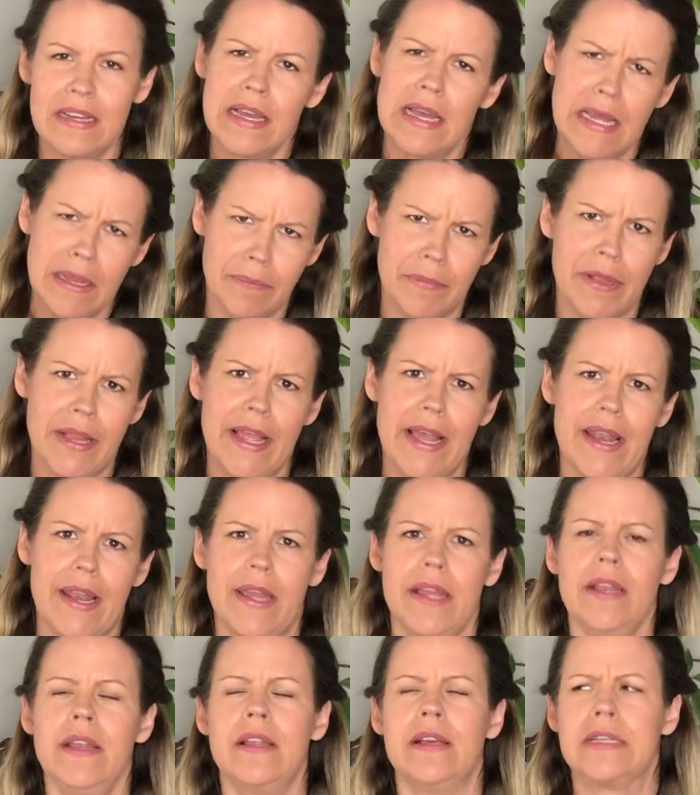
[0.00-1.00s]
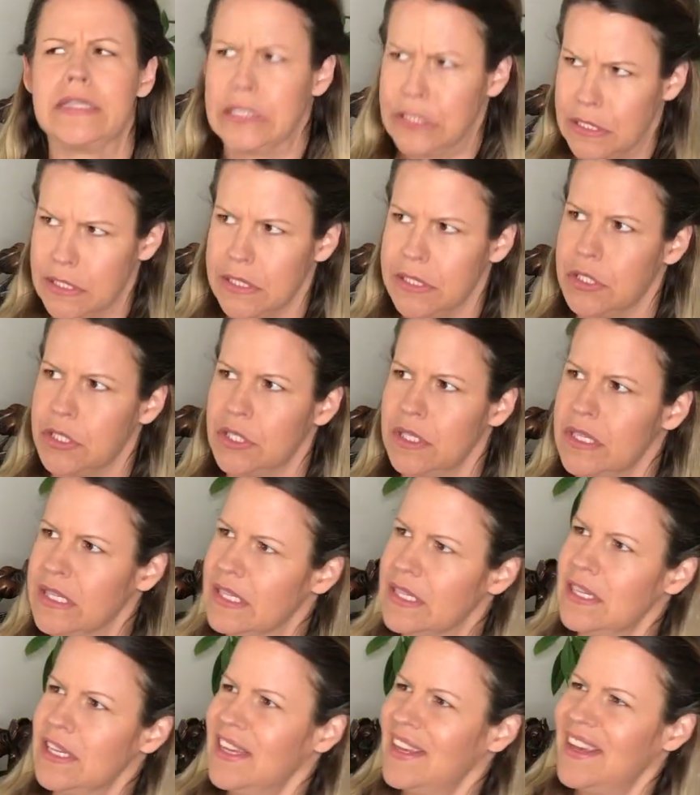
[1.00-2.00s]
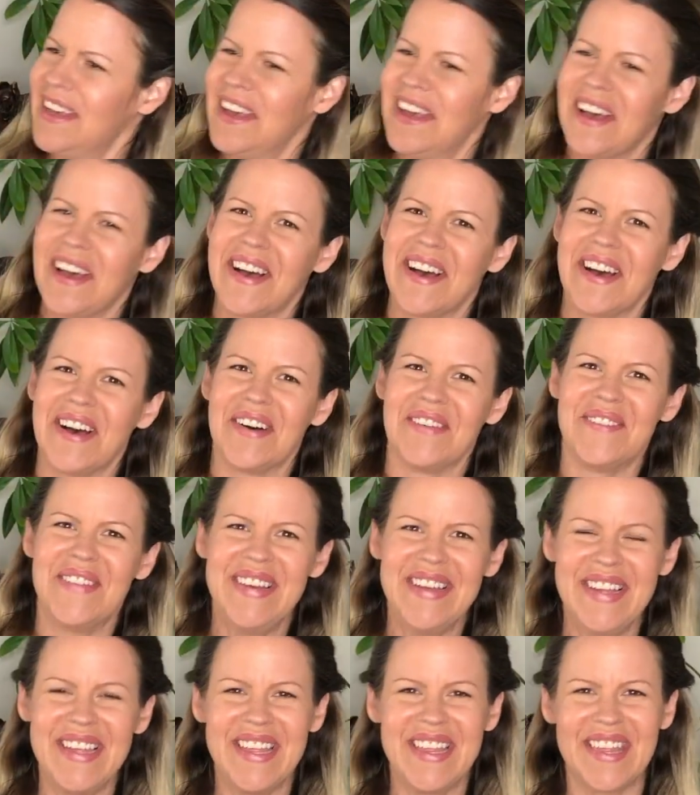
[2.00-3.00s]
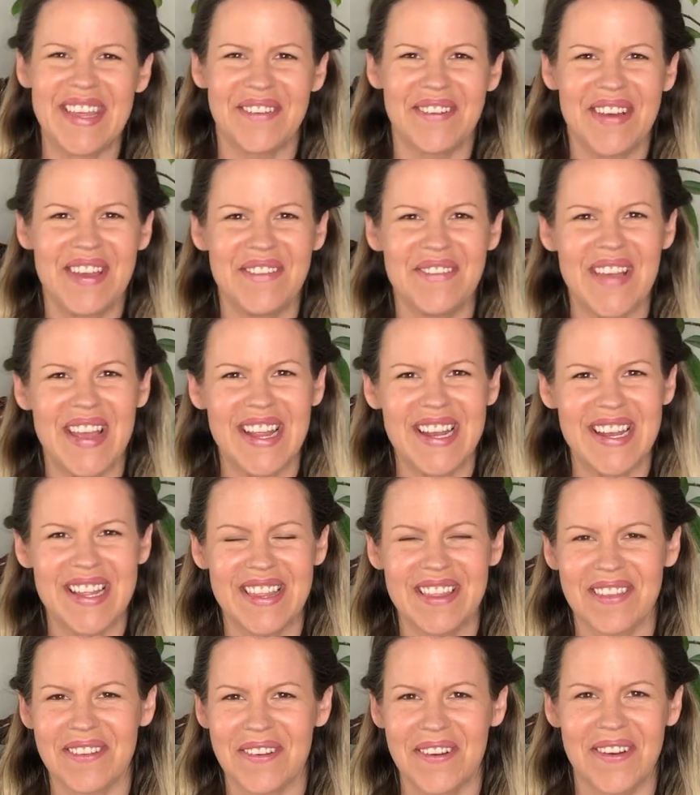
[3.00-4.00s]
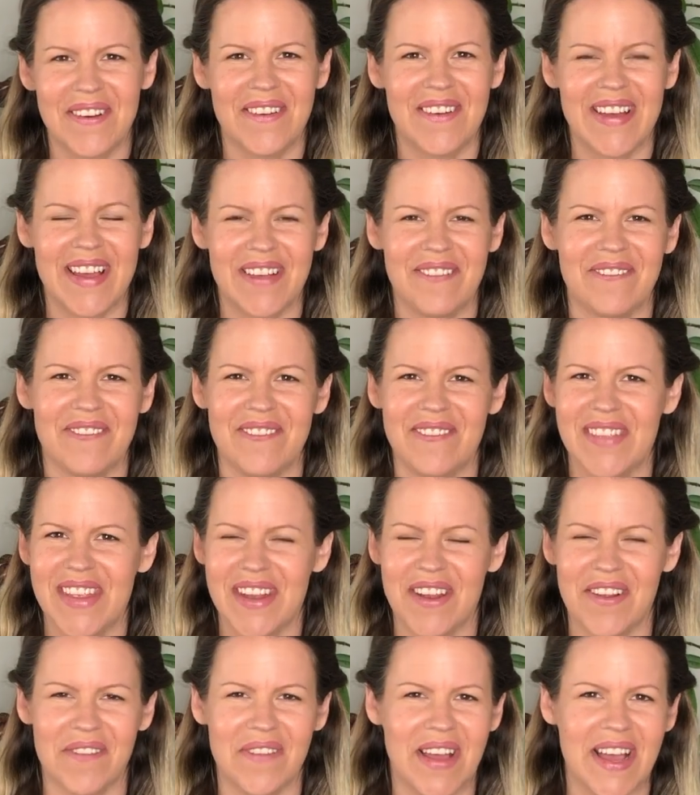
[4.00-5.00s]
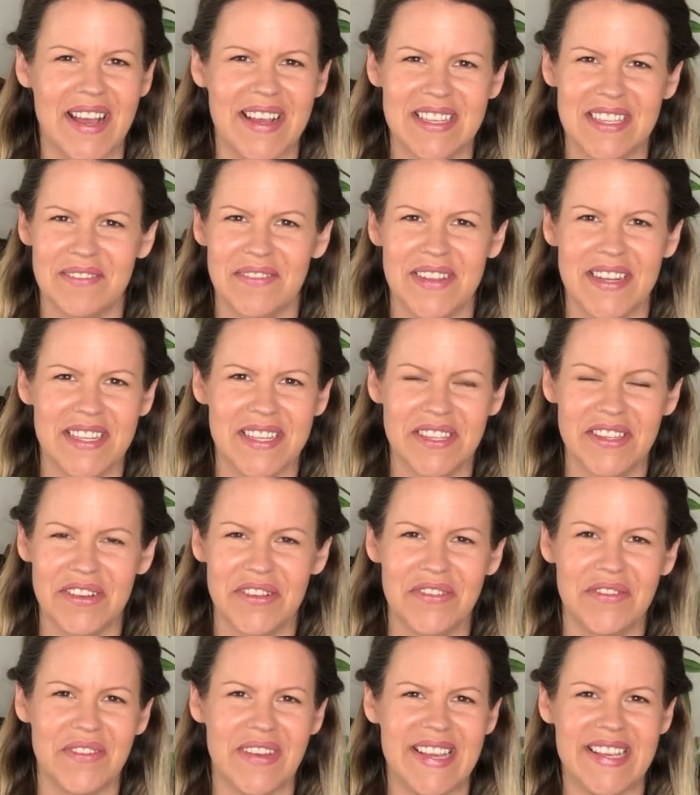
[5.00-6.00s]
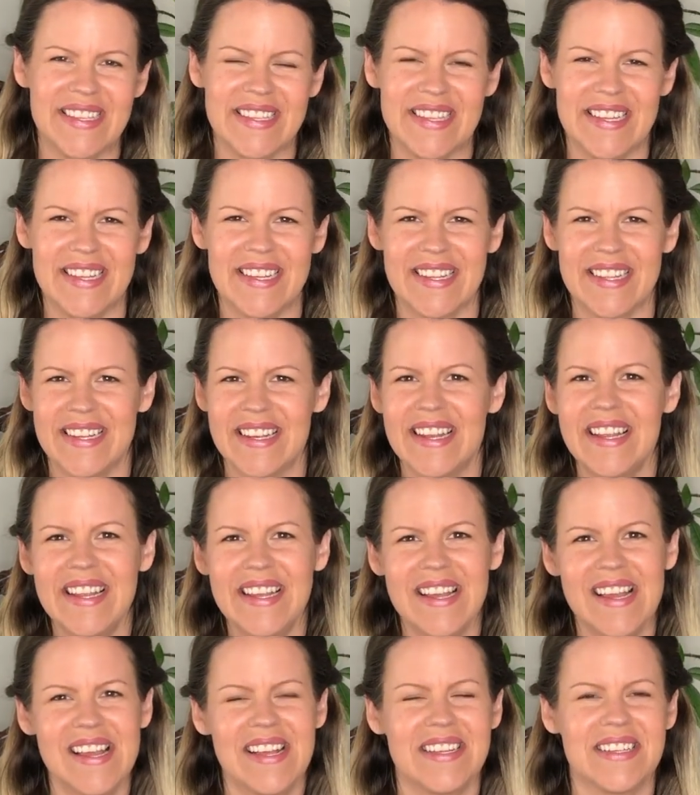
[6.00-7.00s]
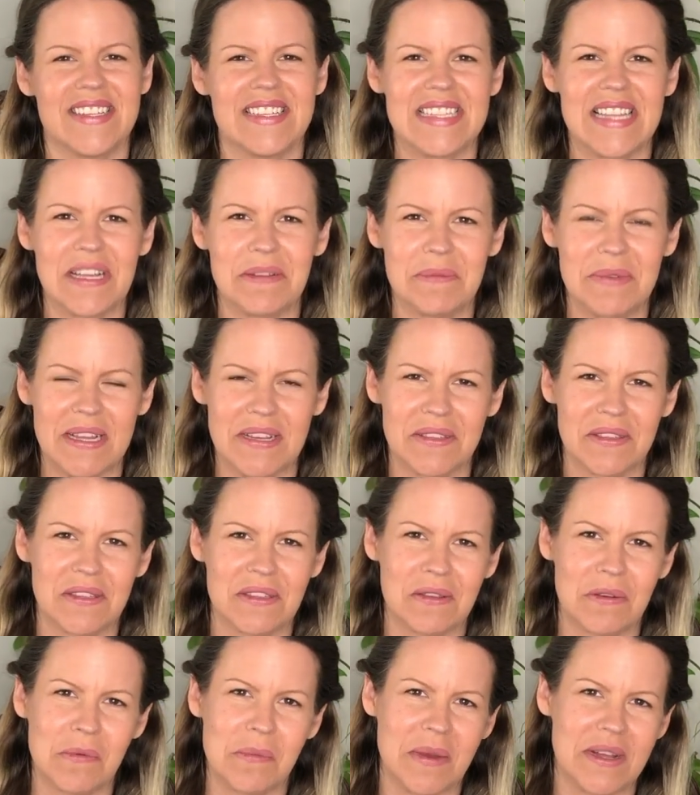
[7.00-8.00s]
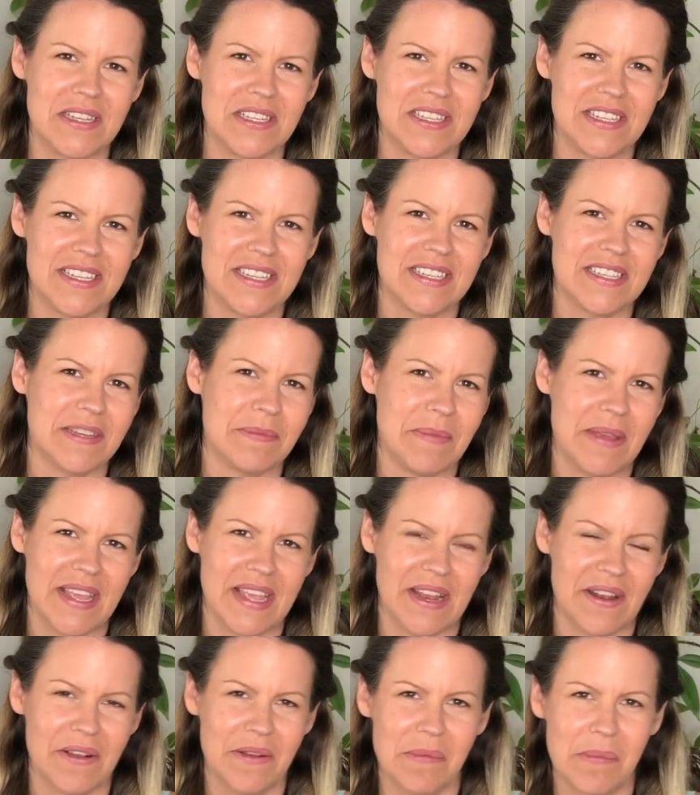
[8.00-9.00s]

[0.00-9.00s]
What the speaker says: and planning, diligence, that we made it through. And my husband is so amazing and just helped out so much to make it all